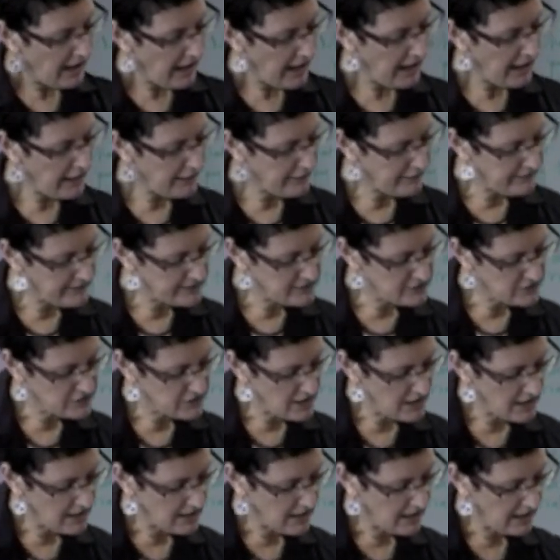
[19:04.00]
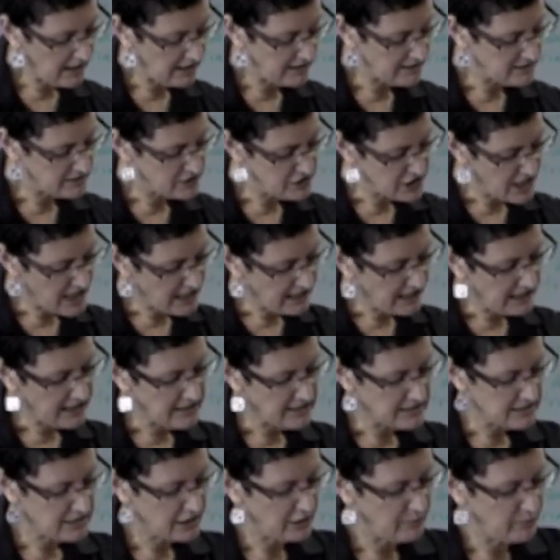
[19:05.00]
Heath and, and
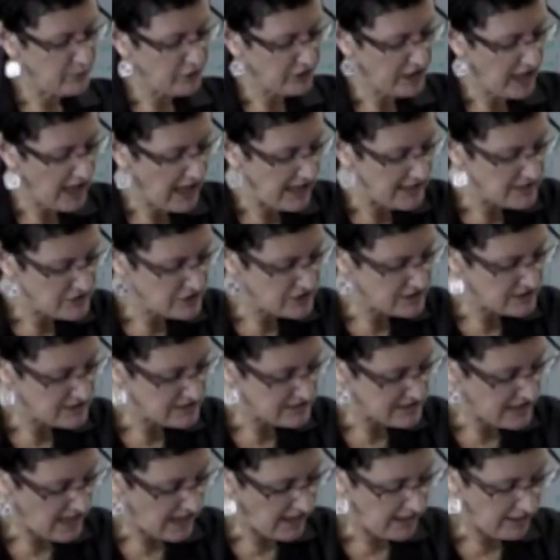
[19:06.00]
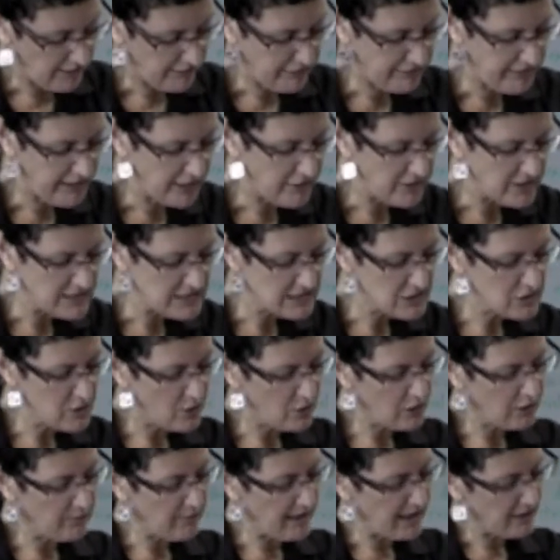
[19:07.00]
Jennings, communications uh, theorists,
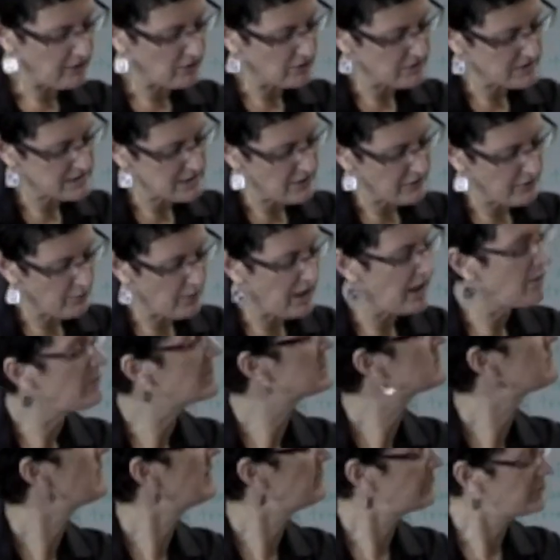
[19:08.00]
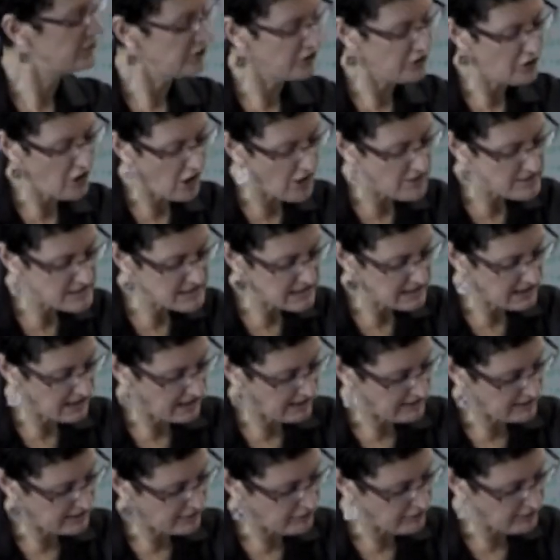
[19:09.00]
talk about also the way in which people
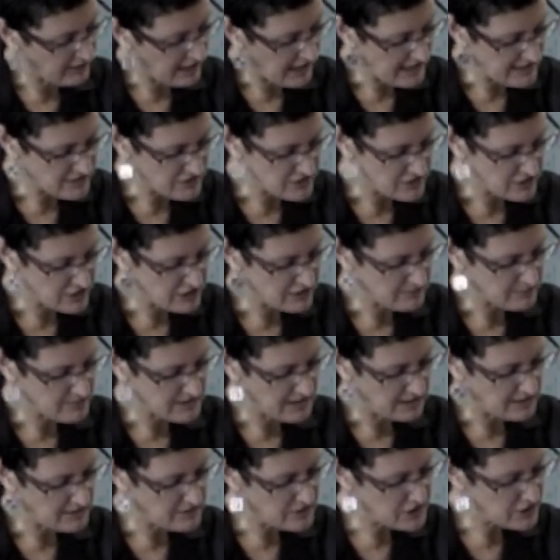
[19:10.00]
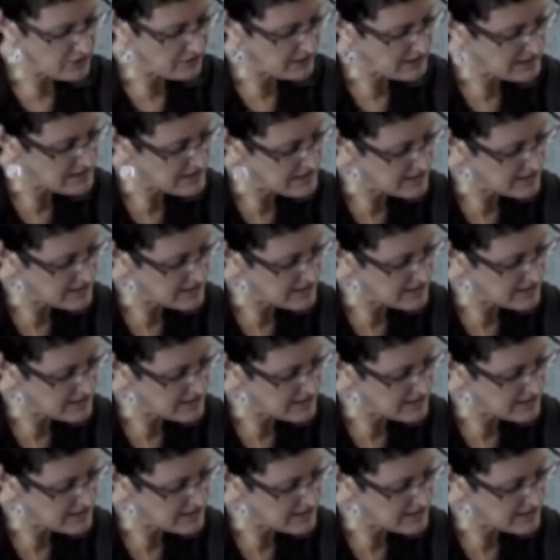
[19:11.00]
negotiate their relationships and in doing